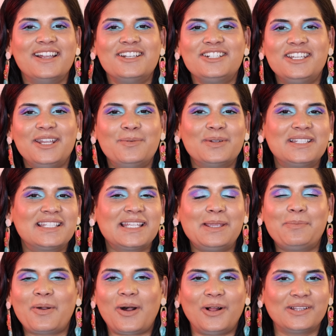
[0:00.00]
She would
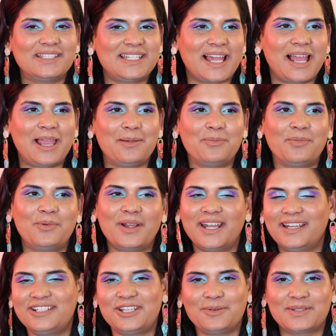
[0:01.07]
sleep all the time
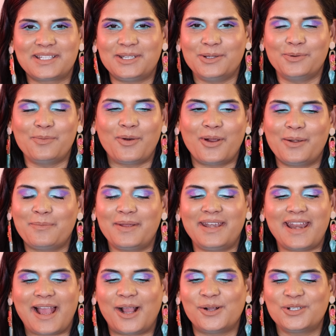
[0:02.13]
when she was a newborn, but
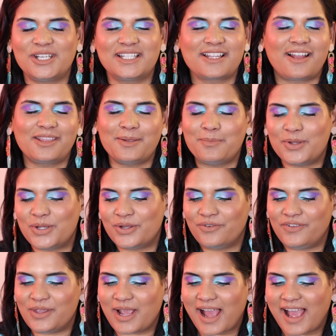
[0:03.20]
now she's on the
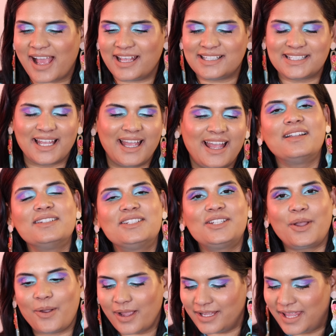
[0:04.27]
move, you guys.
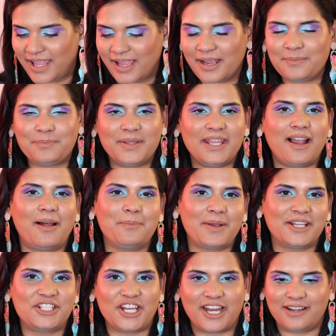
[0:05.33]
So I can't be on
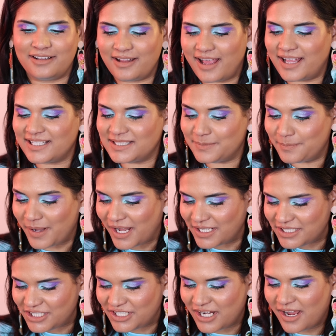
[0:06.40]
my channel as
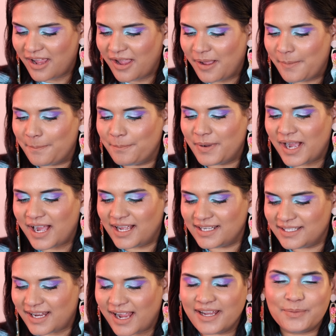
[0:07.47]
much,
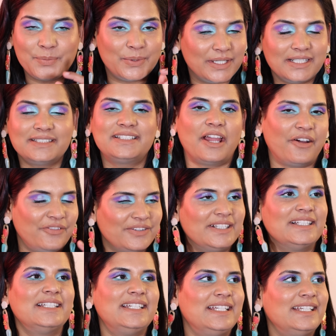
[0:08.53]
but I will
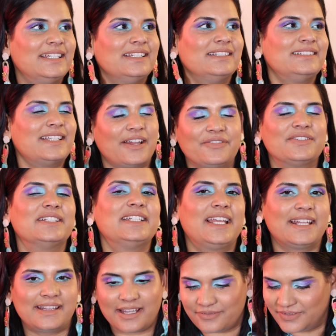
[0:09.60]
definitely, definitely
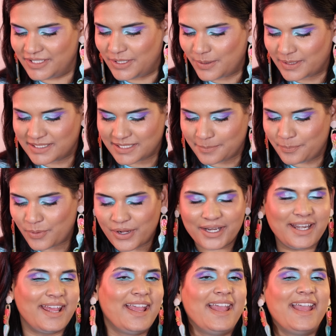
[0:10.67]
get that video at some point.
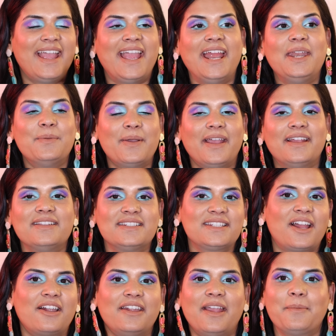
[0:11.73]
Anyway,
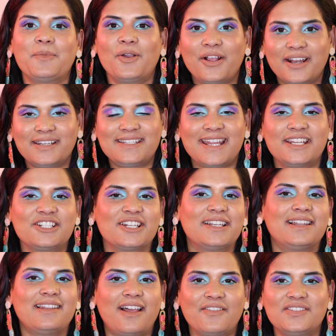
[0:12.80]
sorry, I'm going on a
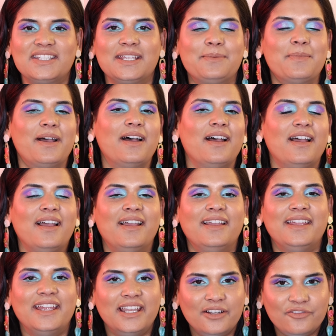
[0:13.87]
tangent. Love Sigma,
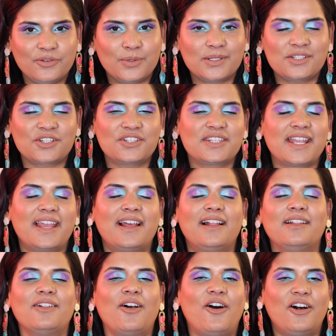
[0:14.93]
influencer
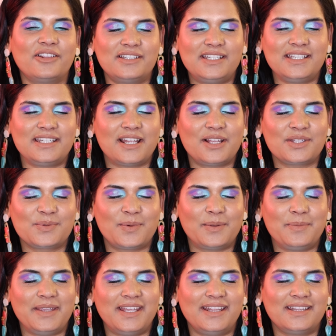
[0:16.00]
sale, all the details
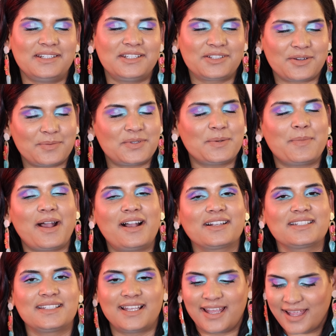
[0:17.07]
will be in the description
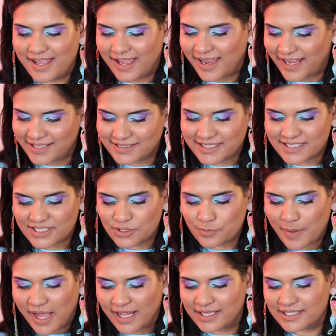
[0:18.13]
box. And these new
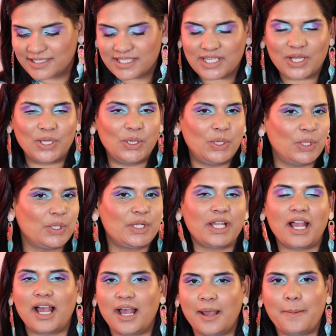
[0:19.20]
palettes look
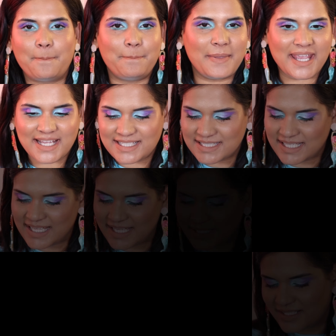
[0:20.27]

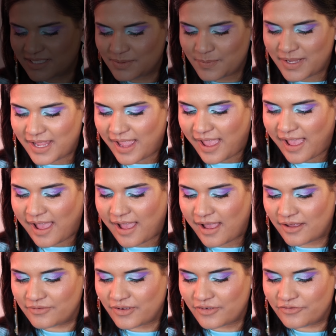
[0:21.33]
amazing. Next we
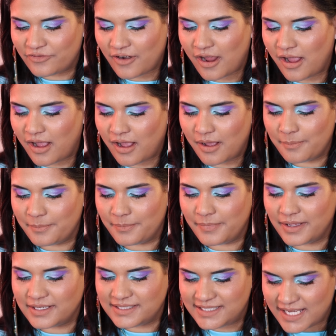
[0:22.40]
have from
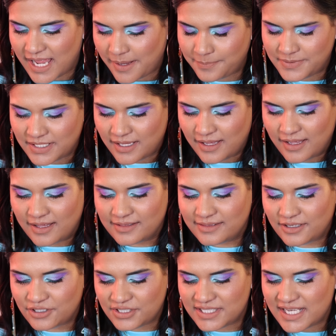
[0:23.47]
Adept,
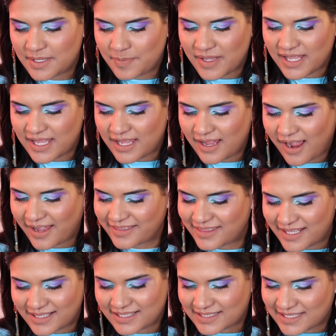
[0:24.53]
they're sneak peeking. I
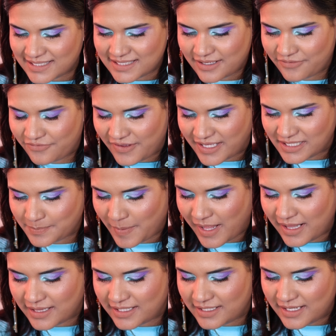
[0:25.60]
think this is a face
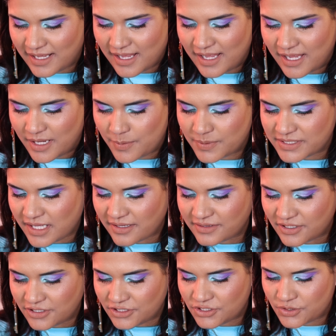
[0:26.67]
palette. It was on
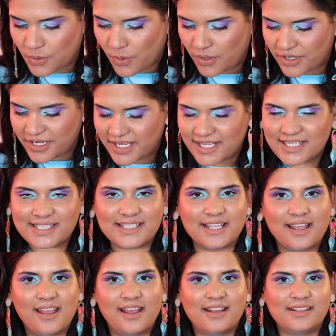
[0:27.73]
their
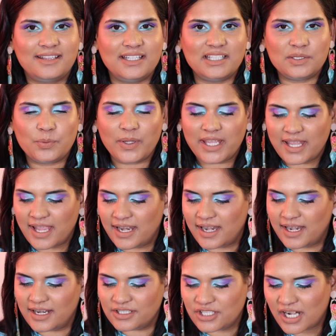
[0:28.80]
stories this weekend
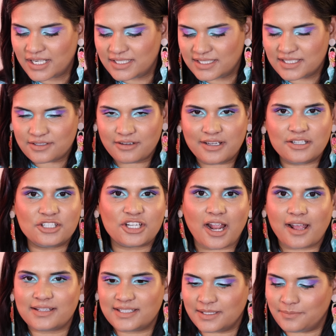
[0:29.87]
and I tried to
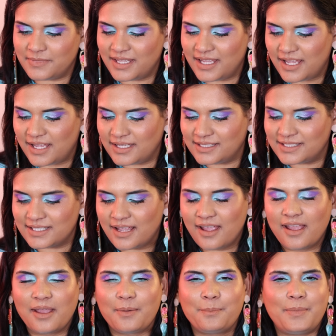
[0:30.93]
screenshot some things,
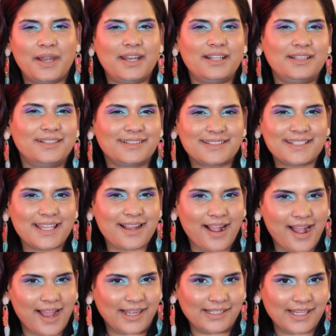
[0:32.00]
but it looks
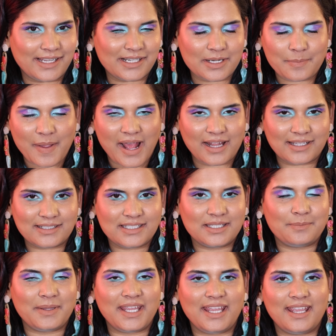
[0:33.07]
like a highlighter palette
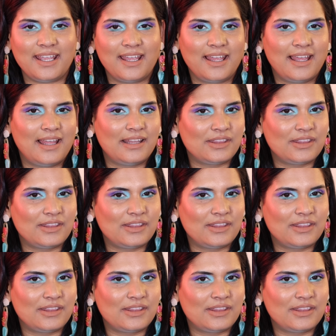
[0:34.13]
to me.